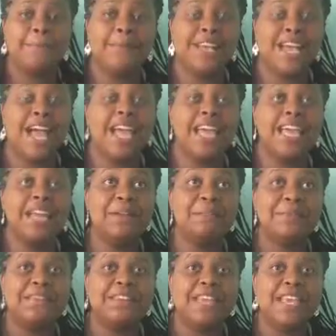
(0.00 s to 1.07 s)
But I couldn't
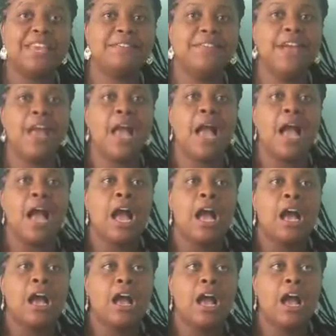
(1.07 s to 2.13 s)
believe
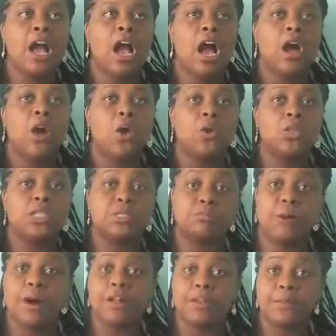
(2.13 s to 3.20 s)
how
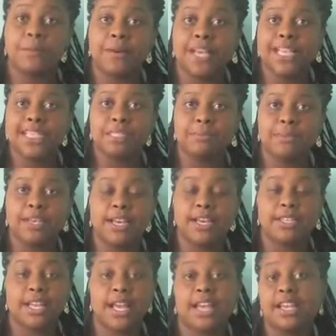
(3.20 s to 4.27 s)
small it was
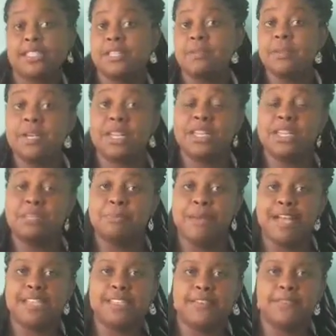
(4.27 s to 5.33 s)
because I guess they were
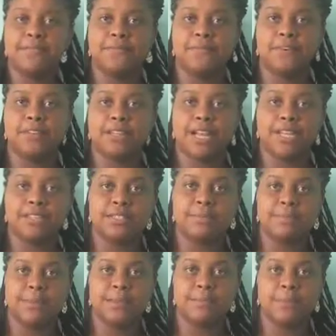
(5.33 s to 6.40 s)
expecting
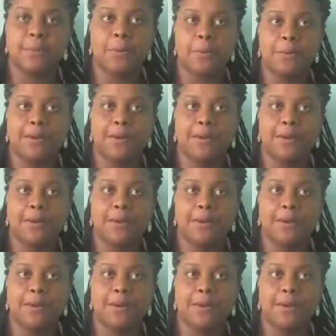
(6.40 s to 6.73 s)
4,000 people,